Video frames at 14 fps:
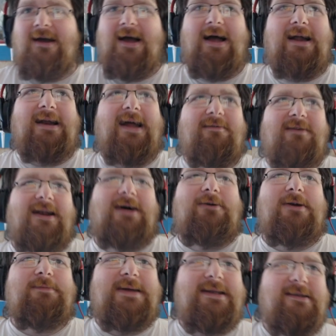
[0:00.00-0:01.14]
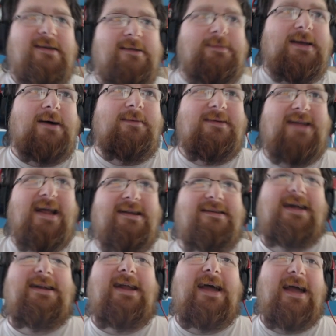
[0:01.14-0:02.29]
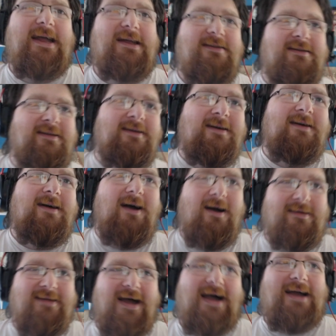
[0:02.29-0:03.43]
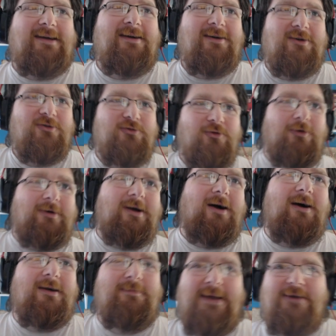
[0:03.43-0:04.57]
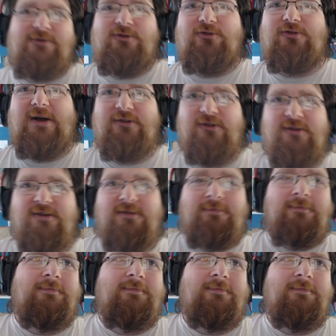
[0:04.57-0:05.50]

and have Cloud immediately become a 10/10 haste, attack, draw a card, make 2 treasures.